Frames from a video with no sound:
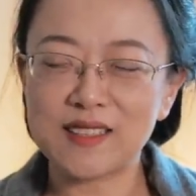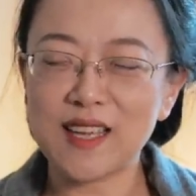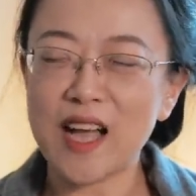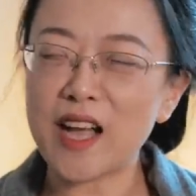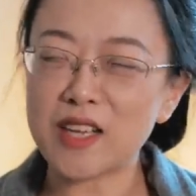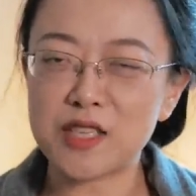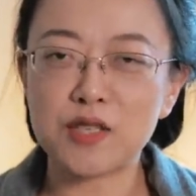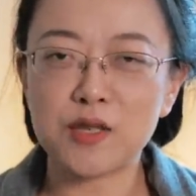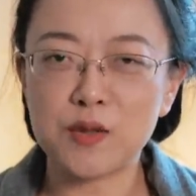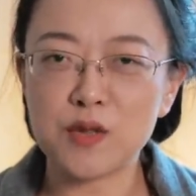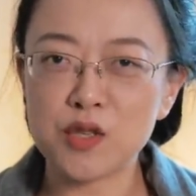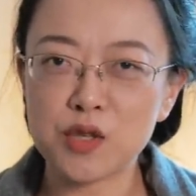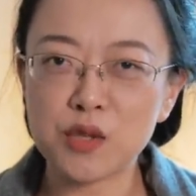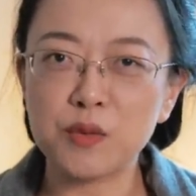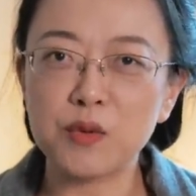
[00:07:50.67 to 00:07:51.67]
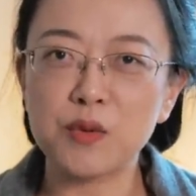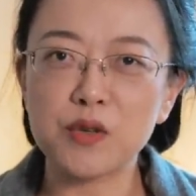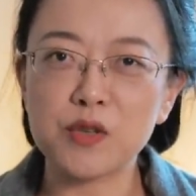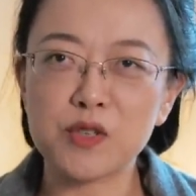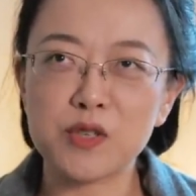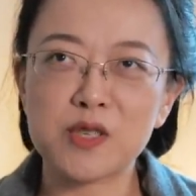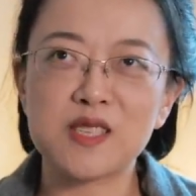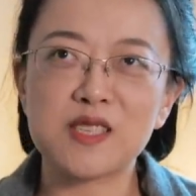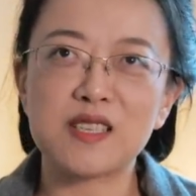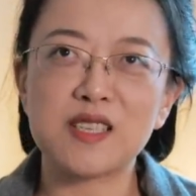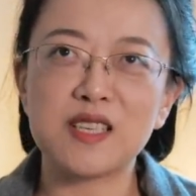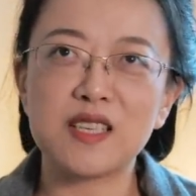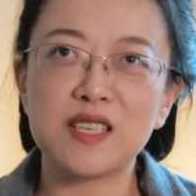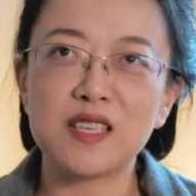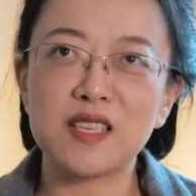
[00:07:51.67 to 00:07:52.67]
attitude towards
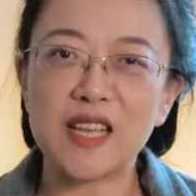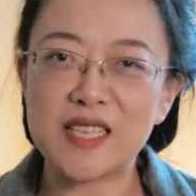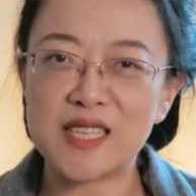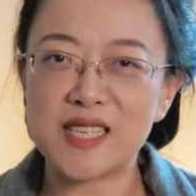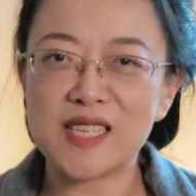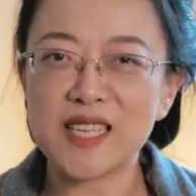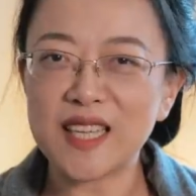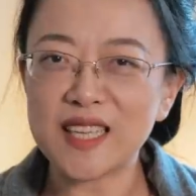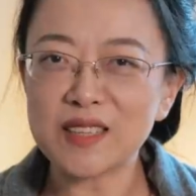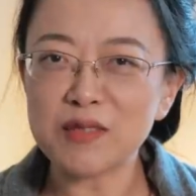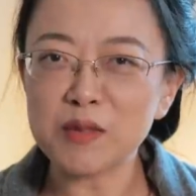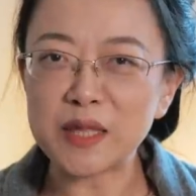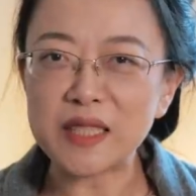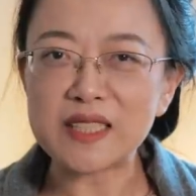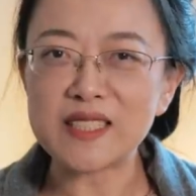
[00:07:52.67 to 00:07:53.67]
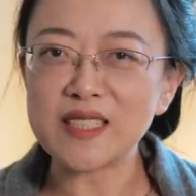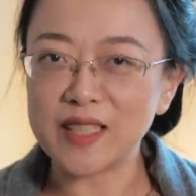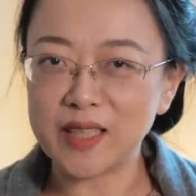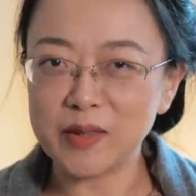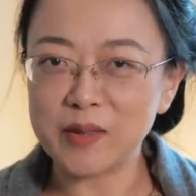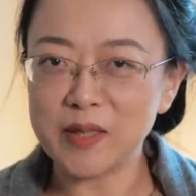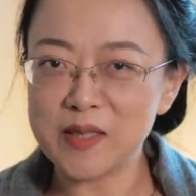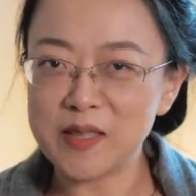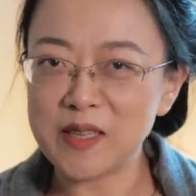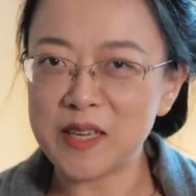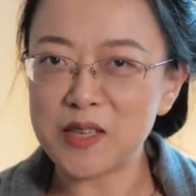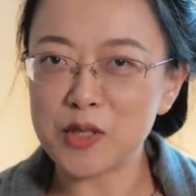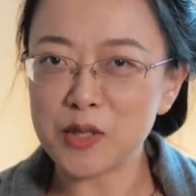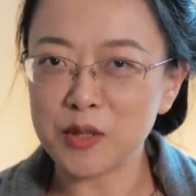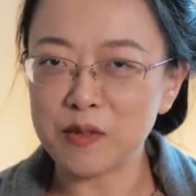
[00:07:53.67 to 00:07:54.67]
the, let's say, the ridiculous
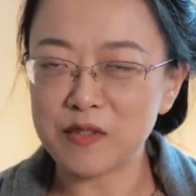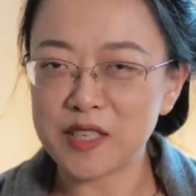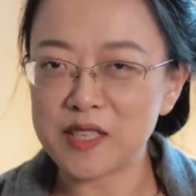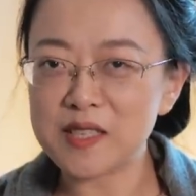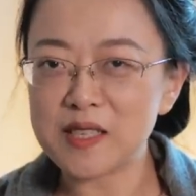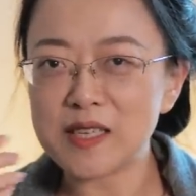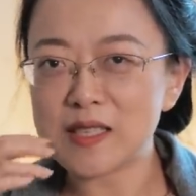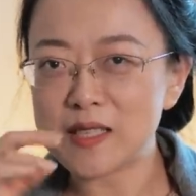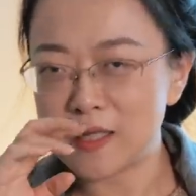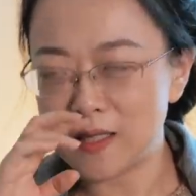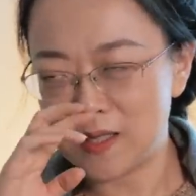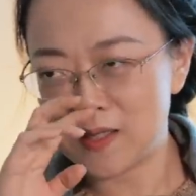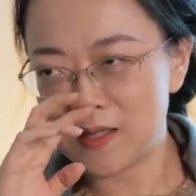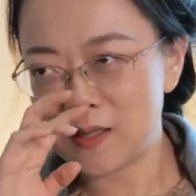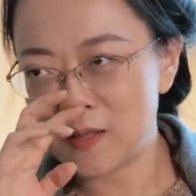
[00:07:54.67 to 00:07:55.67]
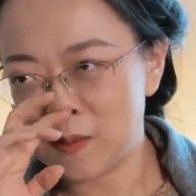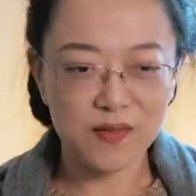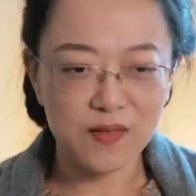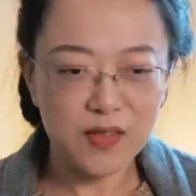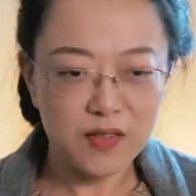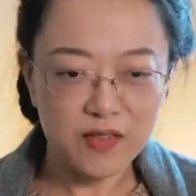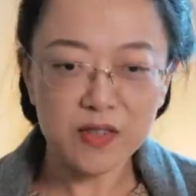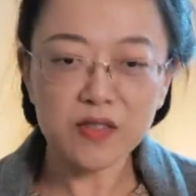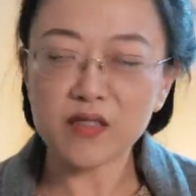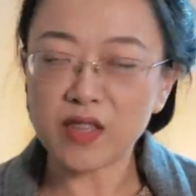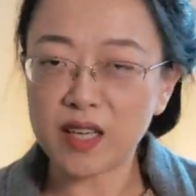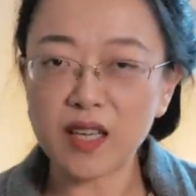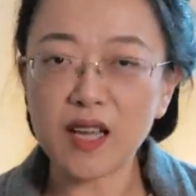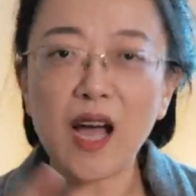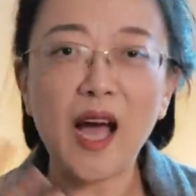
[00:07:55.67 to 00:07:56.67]
nature of existence. The third
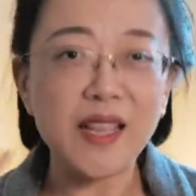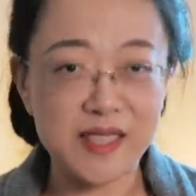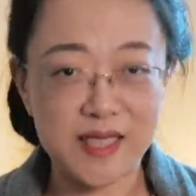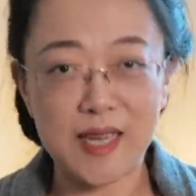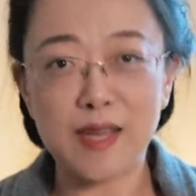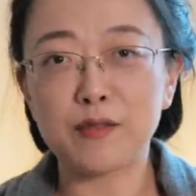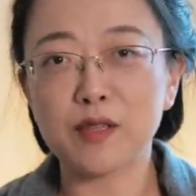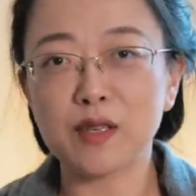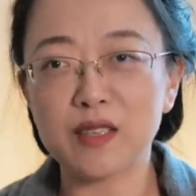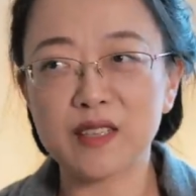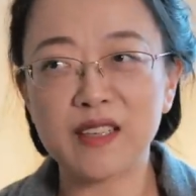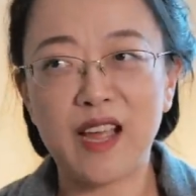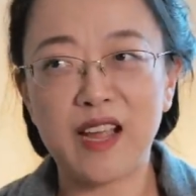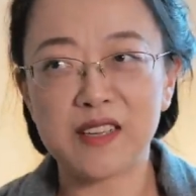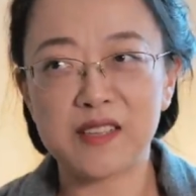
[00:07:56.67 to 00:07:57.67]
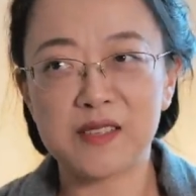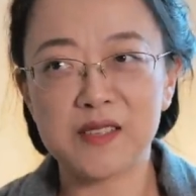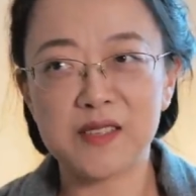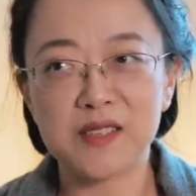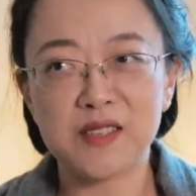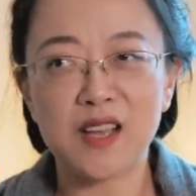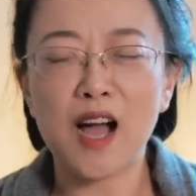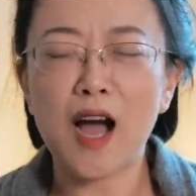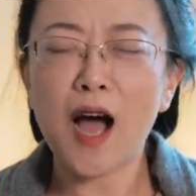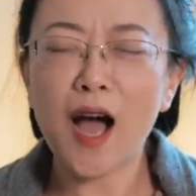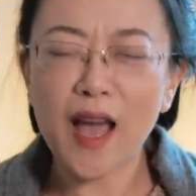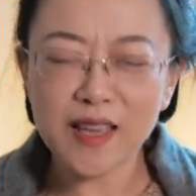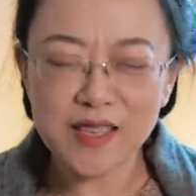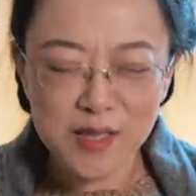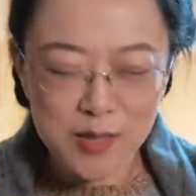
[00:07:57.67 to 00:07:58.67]
thing, definitely the actors.
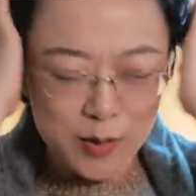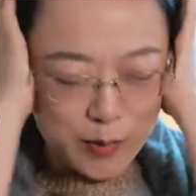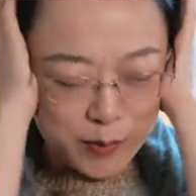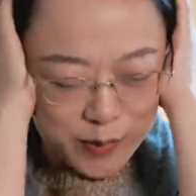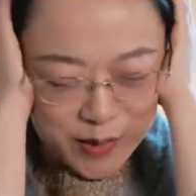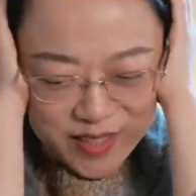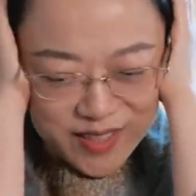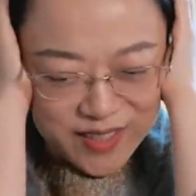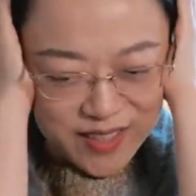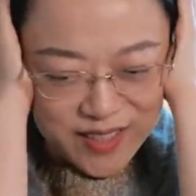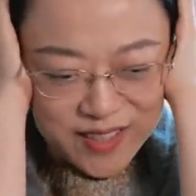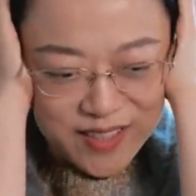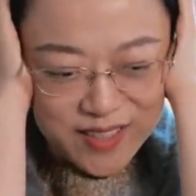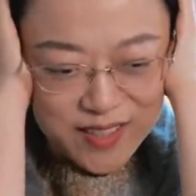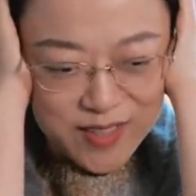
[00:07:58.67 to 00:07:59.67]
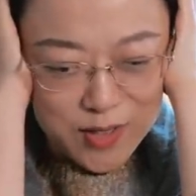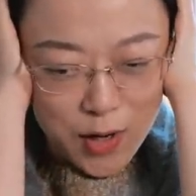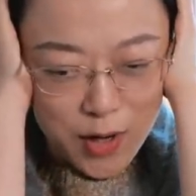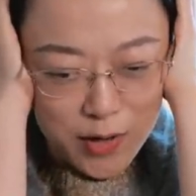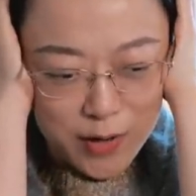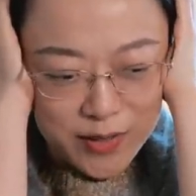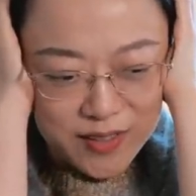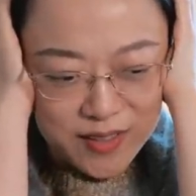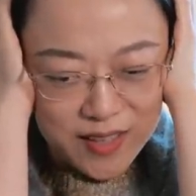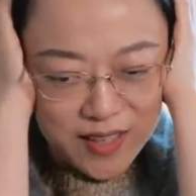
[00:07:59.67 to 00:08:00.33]
I so appreciate the entire